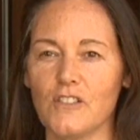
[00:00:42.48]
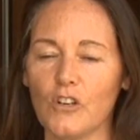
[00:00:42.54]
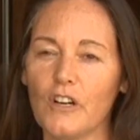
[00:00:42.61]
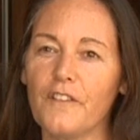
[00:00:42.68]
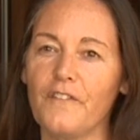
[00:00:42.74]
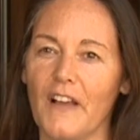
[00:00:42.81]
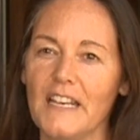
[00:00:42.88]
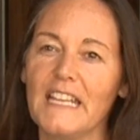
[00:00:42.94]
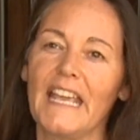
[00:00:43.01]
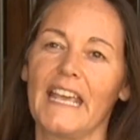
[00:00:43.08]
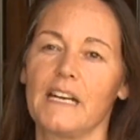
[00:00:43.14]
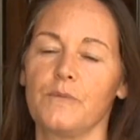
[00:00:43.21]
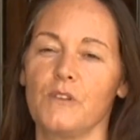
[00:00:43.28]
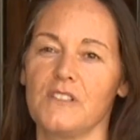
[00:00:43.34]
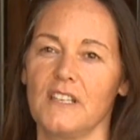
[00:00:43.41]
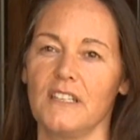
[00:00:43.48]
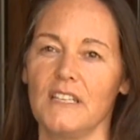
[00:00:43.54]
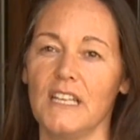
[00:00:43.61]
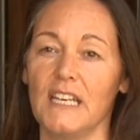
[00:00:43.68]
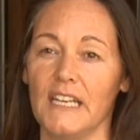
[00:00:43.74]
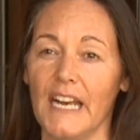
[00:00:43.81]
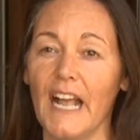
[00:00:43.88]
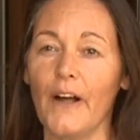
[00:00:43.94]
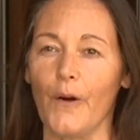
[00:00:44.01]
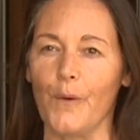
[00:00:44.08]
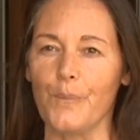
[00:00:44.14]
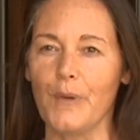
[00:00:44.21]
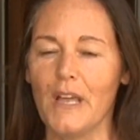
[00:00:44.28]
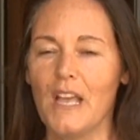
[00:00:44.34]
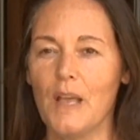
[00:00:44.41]
started finding animals that needed
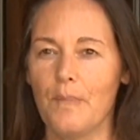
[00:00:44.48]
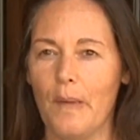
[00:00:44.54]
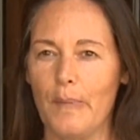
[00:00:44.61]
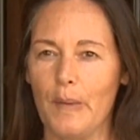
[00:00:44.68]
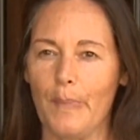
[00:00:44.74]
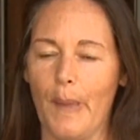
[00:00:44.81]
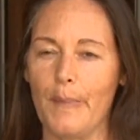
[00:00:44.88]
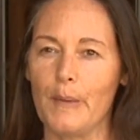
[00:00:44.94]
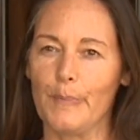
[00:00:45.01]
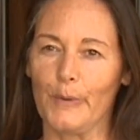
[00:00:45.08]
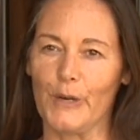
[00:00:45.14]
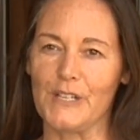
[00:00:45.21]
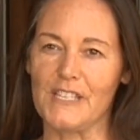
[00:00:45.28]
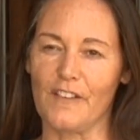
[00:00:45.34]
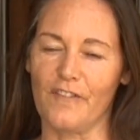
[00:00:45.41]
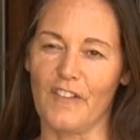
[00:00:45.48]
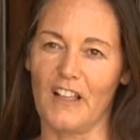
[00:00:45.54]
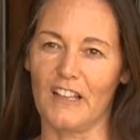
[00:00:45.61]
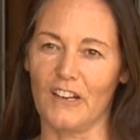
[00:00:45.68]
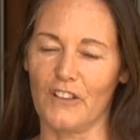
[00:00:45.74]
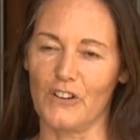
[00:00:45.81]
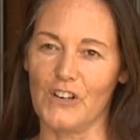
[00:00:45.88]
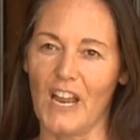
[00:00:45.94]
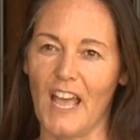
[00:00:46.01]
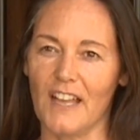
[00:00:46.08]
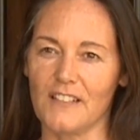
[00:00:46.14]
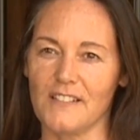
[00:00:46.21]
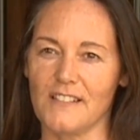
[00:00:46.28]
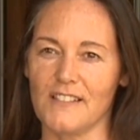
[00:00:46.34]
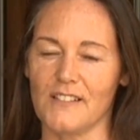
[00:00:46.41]
help. Maybe baby birds that fell out of their
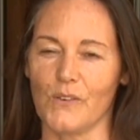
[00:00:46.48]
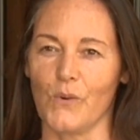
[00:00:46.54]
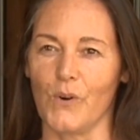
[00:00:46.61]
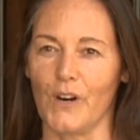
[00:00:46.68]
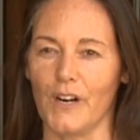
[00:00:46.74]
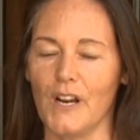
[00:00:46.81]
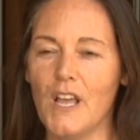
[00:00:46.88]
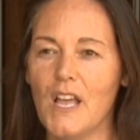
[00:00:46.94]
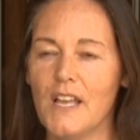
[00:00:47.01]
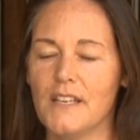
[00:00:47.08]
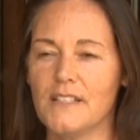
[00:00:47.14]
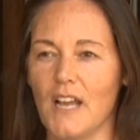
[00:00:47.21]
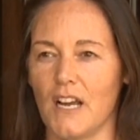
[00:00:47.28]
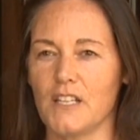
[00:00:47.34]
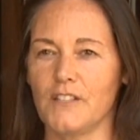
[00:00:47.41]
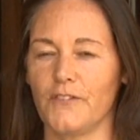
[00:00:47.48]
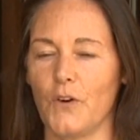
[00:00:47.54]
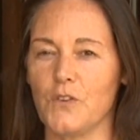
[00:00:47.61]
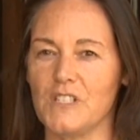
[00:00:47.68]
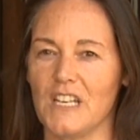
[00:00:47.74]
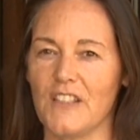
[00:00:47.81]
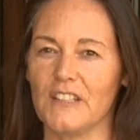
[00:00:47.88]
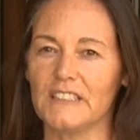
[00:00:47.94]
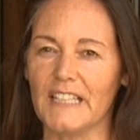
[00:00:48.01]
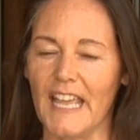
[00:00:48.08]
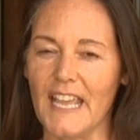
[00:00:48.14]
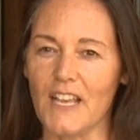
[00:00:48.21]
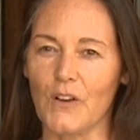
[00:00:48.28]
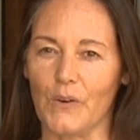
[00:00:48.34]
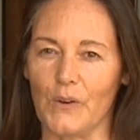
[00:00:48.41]
nests, or ducks frozen in the
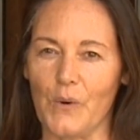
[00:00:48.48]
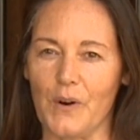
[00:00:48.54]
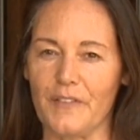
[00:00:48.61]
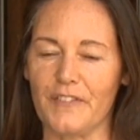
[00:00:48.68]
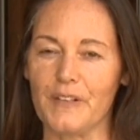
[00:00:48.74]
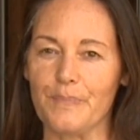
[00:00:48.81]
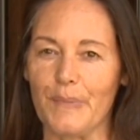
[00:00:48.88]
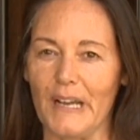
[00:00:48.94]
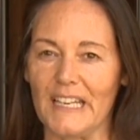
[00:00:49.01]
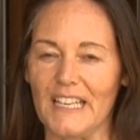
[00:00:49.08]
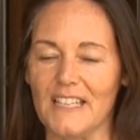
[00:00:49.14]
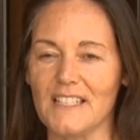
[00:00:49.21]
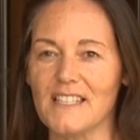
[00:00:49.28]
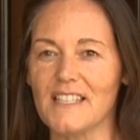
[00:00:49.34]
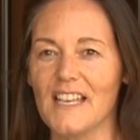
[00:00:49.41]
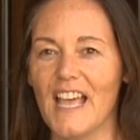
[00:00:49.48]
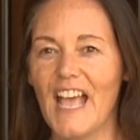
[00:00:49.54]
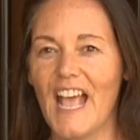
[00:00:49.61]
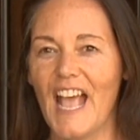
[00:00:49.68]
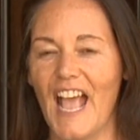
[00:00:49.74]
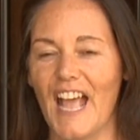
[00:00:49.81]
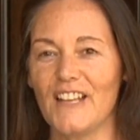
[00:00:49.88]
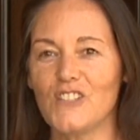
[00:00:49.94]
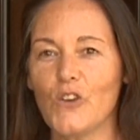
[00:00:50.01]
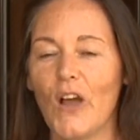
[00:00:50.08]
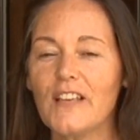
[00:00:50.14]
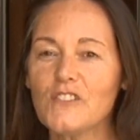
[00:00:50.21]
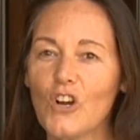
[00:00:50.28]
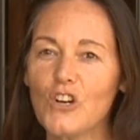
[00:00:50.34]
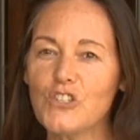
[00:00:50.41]
lake, or orphan bunnies. And so
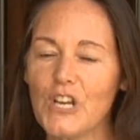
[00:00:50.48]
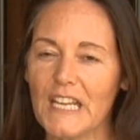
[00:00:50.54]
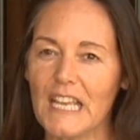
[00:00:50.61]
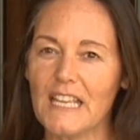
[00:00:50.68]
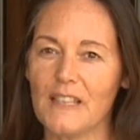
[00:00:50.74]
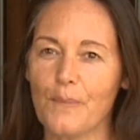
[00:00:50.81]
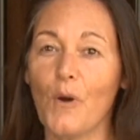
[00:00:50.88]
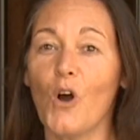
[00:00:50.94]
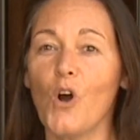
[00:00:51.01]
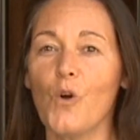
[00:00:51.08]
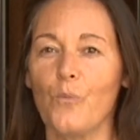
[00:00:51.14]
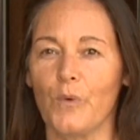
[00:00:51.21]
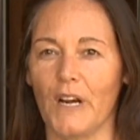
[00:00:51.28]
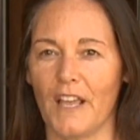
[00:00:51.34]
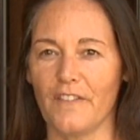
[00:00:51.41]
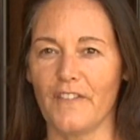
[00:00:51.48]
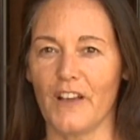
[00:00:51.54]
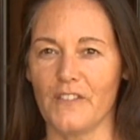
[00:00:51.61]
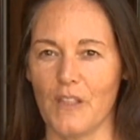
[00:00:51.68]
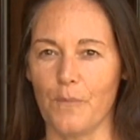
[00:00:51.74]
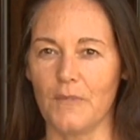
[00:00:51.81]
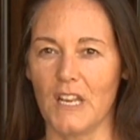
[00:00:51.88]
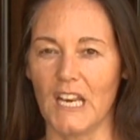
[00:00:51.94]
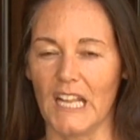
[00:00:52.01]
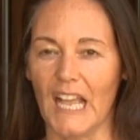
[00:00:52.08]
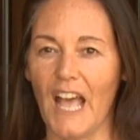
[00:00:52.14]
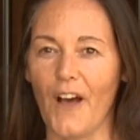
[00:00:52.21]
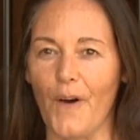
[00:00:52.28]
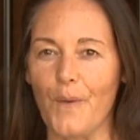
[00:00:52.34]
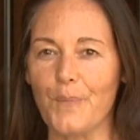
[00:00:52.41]
I started taking them home when I found them needing
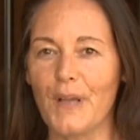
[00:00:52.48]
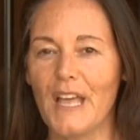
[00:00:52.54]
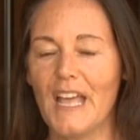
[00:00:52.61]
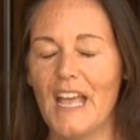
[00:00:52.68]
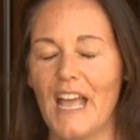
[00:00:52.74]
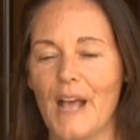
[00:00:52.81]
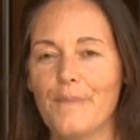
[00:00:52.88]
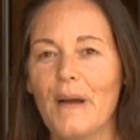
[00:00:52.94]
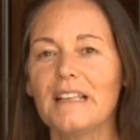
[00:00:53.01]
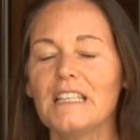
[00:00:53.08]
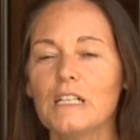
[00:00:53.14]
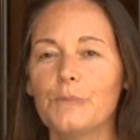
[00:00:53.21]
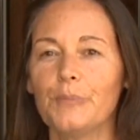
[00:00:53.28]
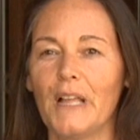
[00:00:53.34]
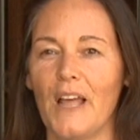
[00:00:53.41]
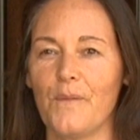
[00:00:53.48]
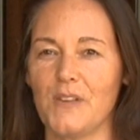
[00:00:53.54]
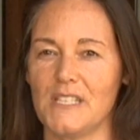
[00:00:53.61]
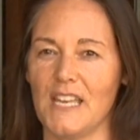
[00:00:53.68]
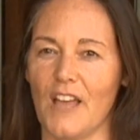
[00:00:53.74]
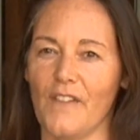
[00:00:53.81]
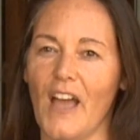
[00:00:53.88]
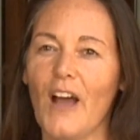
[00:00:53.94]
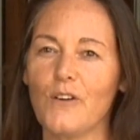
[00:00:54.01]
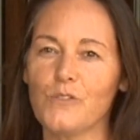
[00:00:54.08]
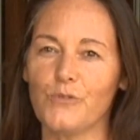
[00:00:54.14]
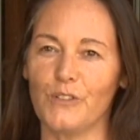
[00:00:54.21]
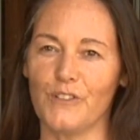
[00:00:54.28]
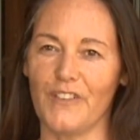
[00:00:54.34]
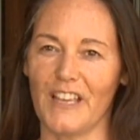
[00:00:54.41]
help. And my little plan was to have a
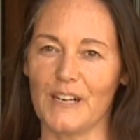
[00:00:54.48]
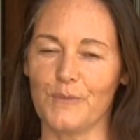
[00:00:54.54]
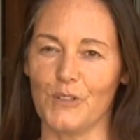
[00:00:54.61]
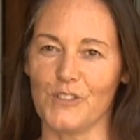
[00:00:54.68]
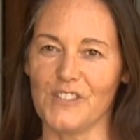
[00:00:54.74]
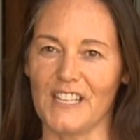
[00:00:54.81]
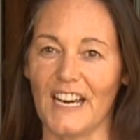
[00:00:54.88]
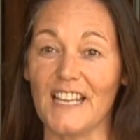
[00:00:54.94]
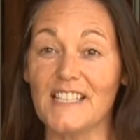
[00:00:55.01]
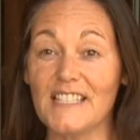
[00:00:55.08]
house full of animals that I